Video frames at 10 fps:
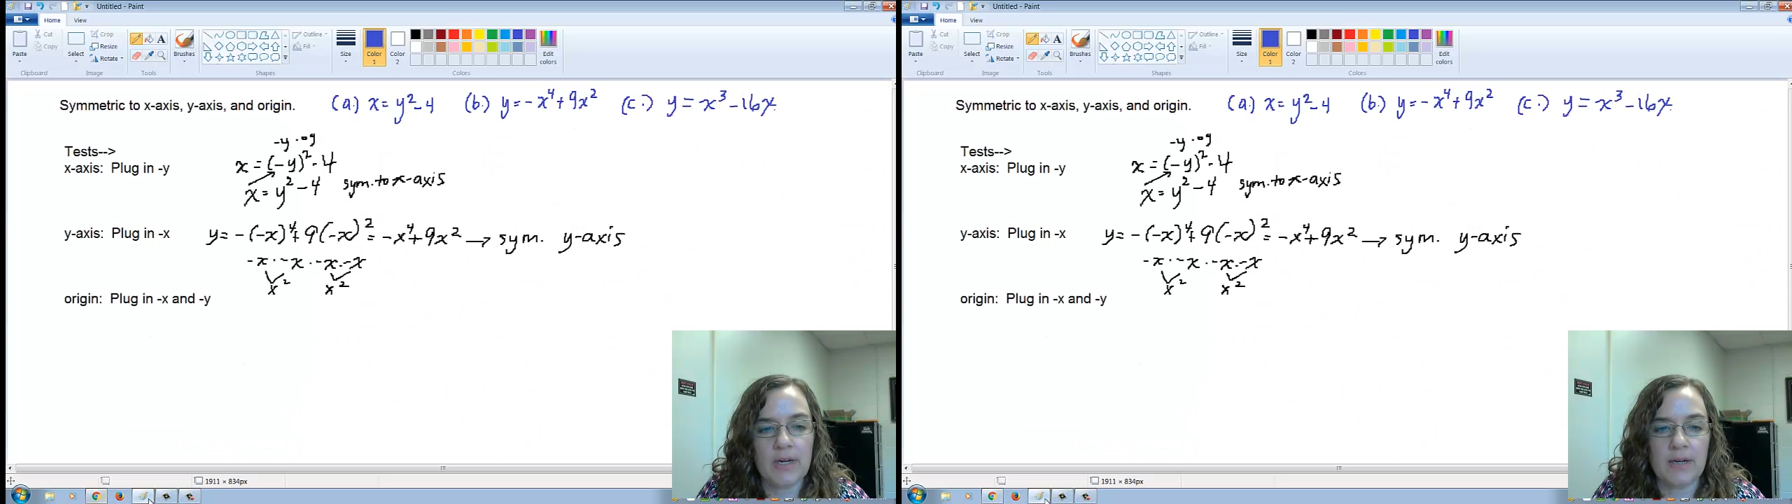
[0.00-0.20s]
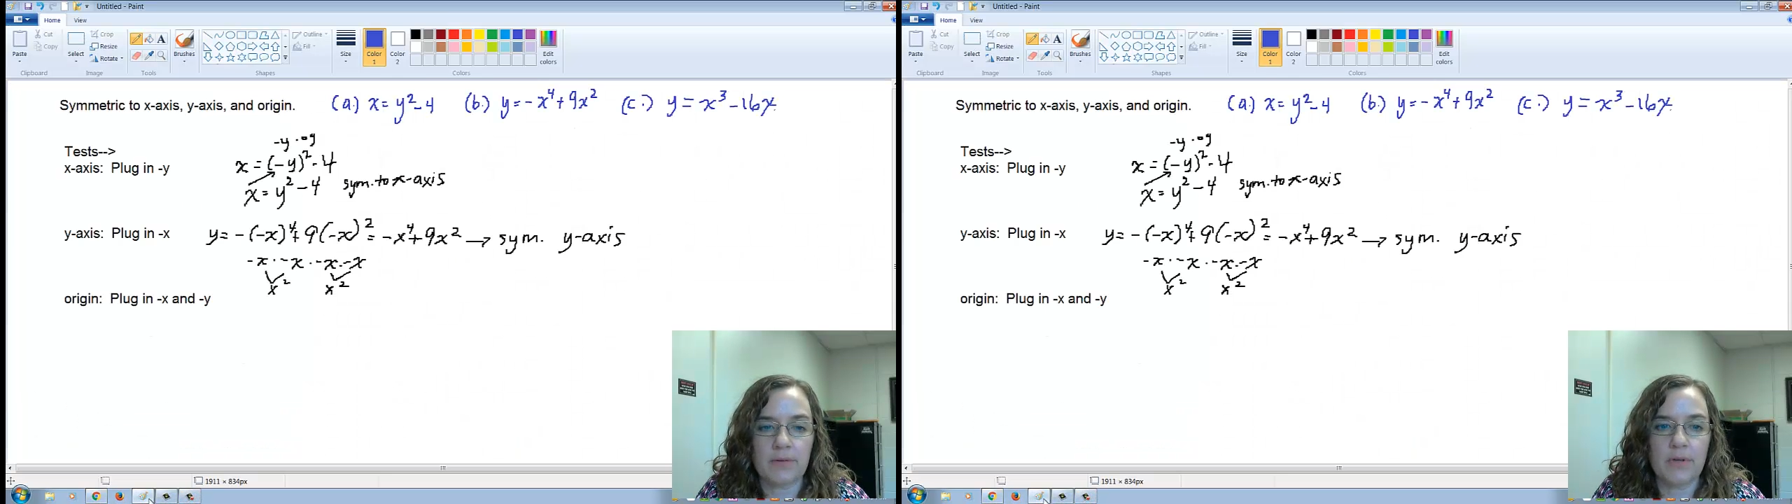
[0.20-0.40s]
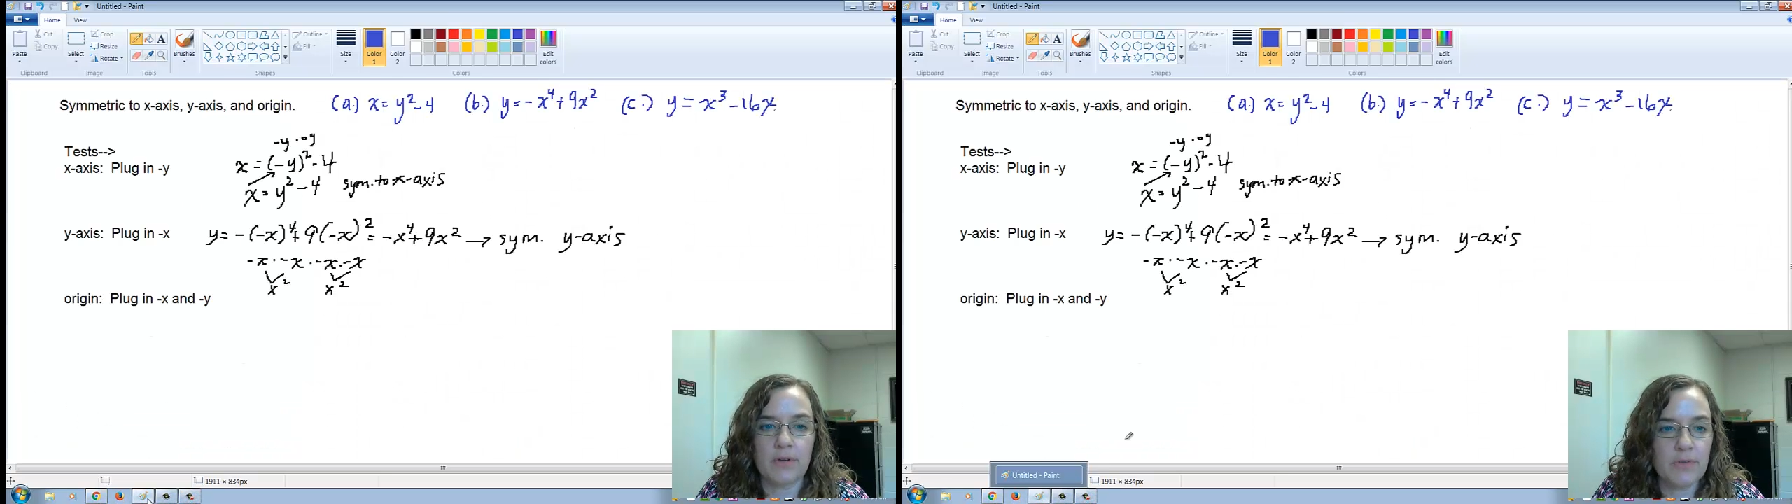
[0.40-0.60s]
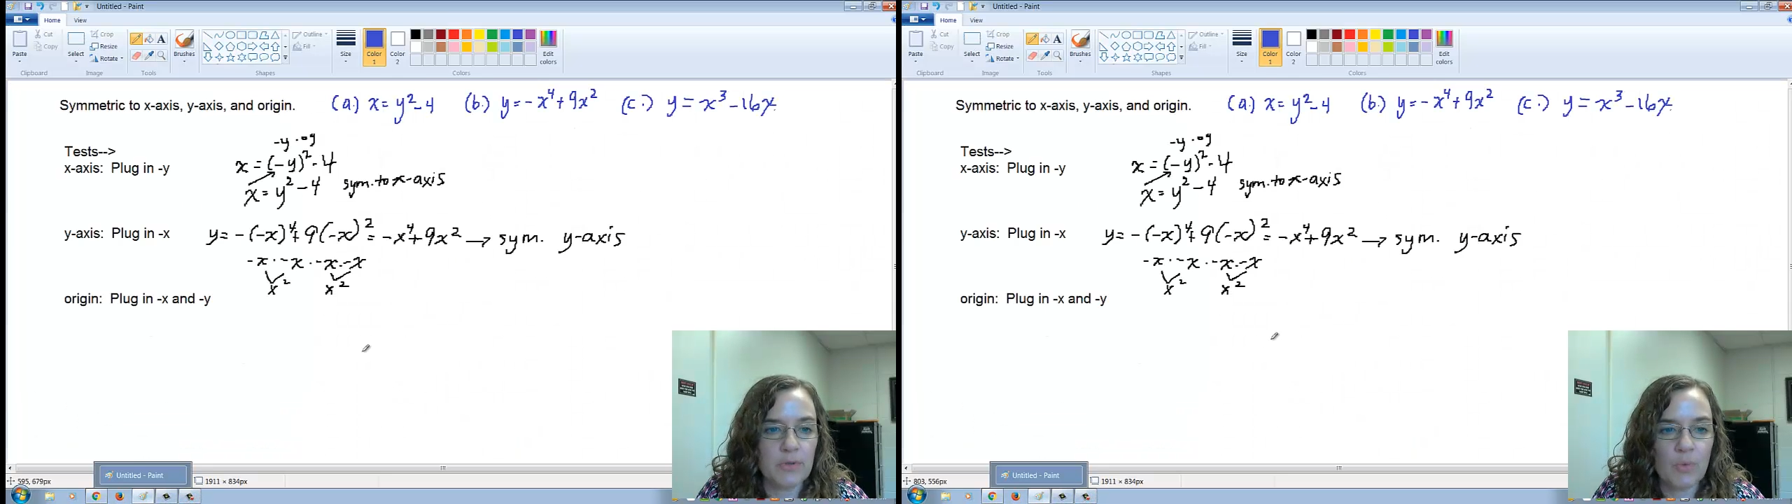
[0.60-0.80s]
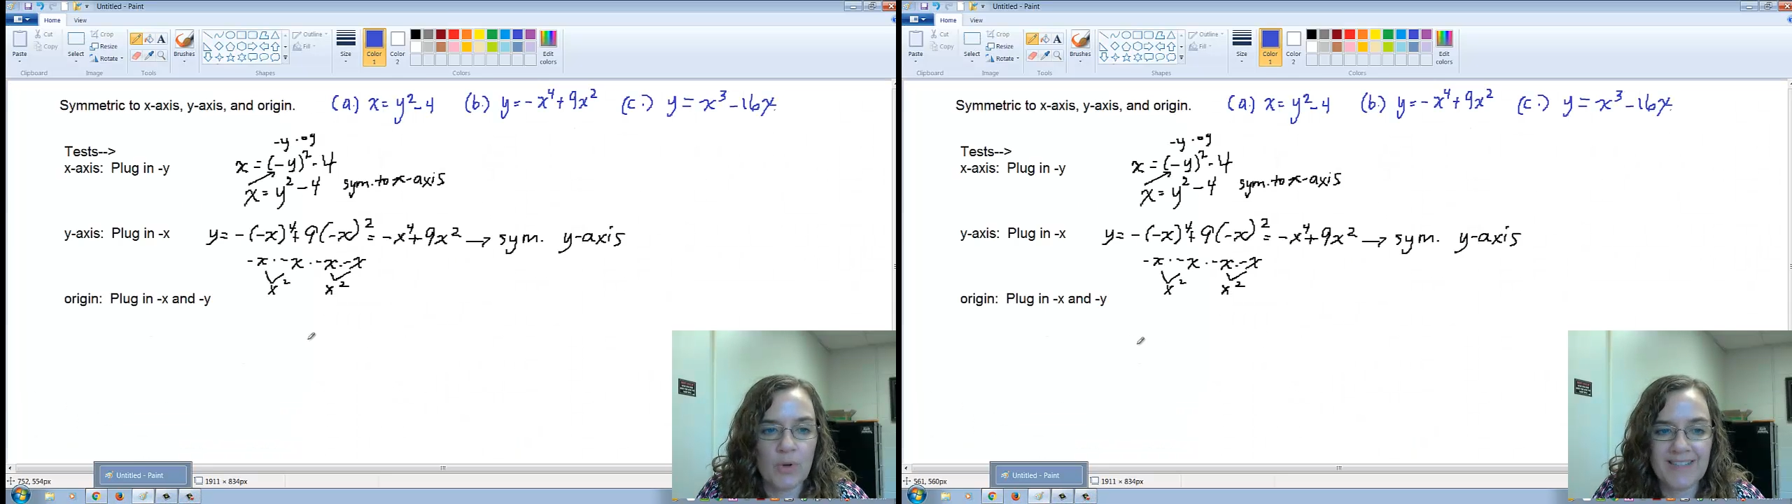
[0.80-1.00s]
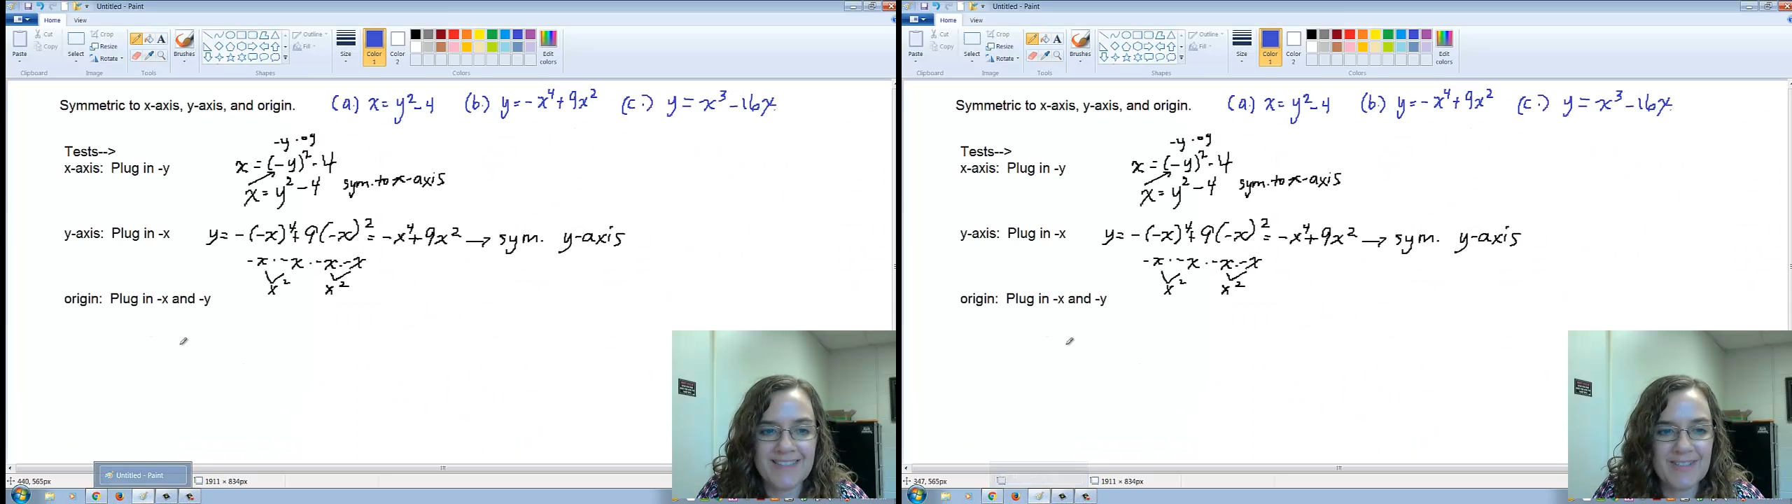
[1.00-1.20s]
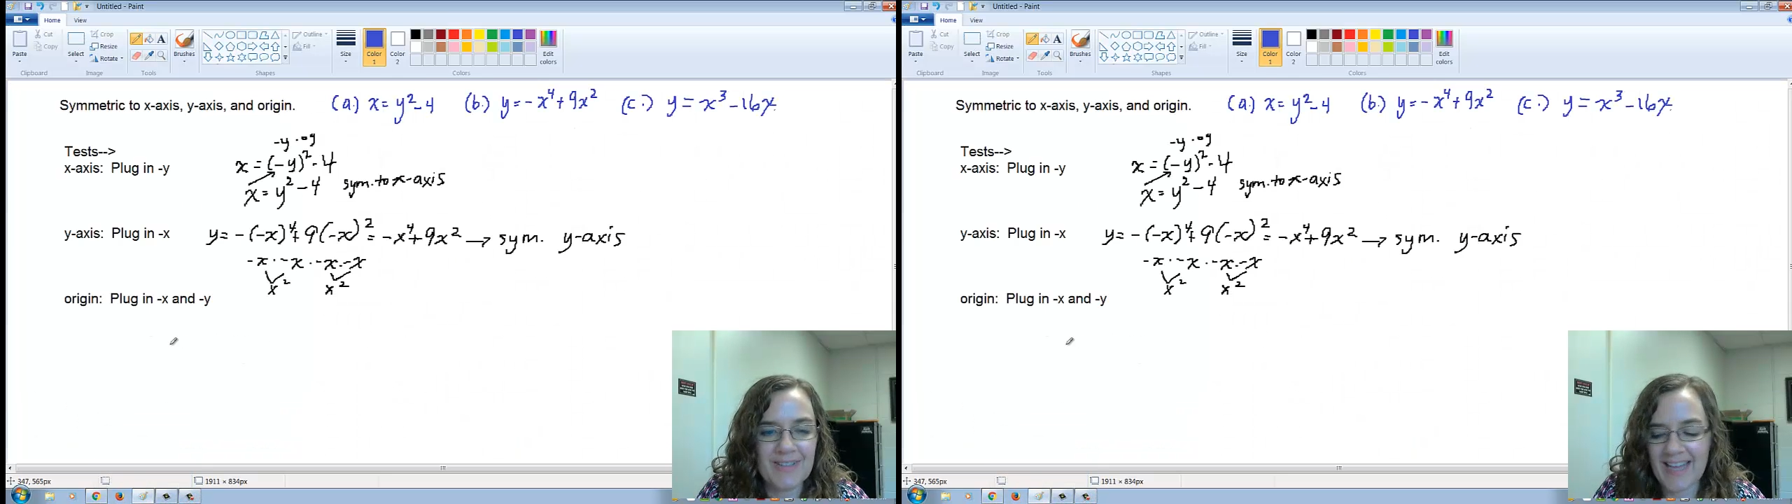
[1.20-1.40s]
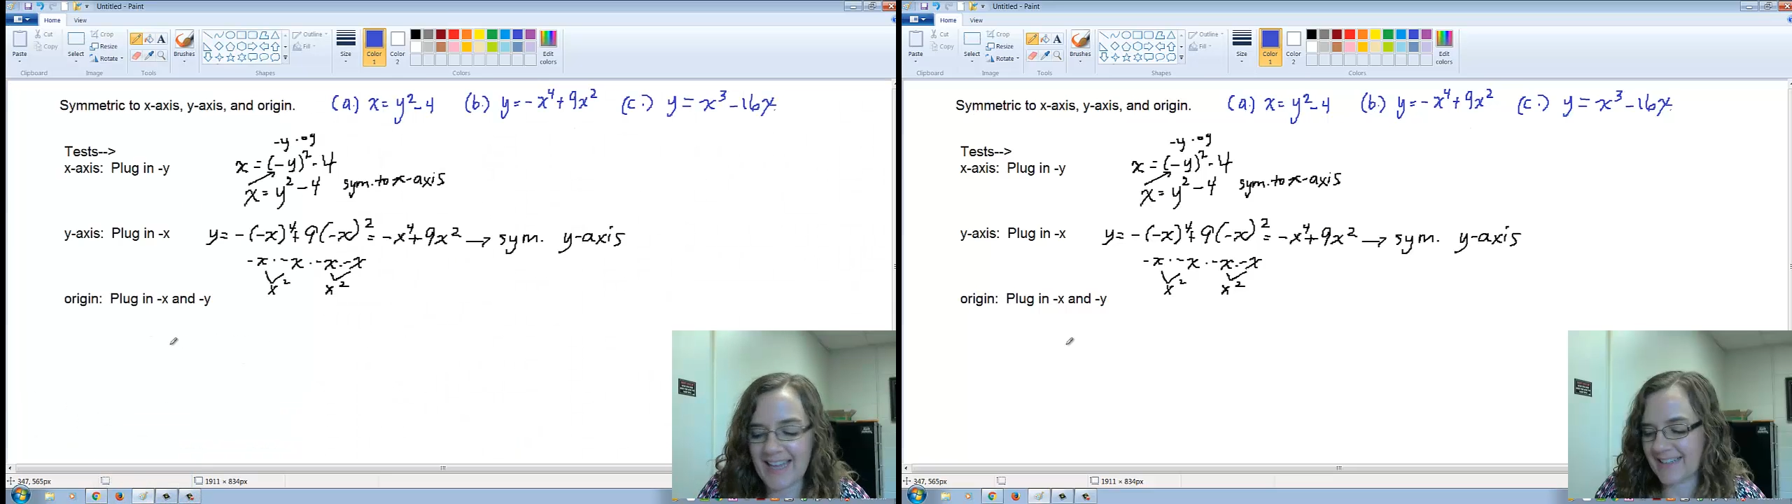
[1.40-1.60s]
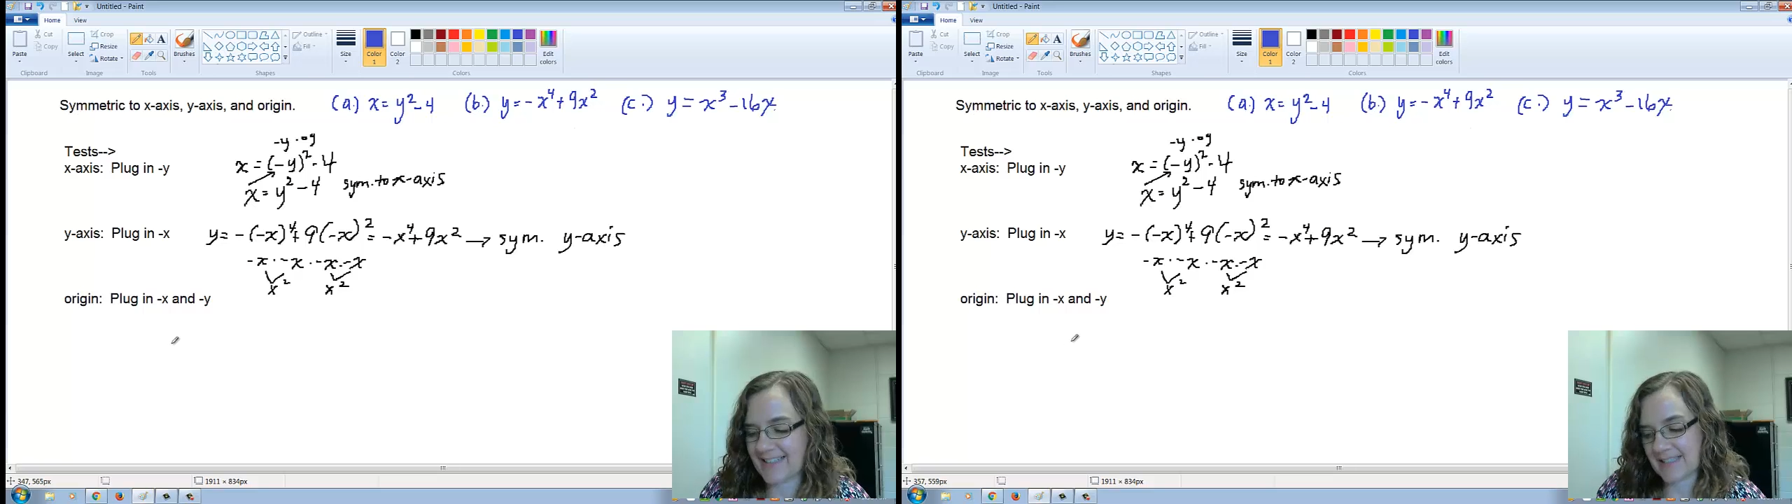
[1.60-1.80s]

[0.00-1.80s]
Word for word: I don't know if you'd want to do that because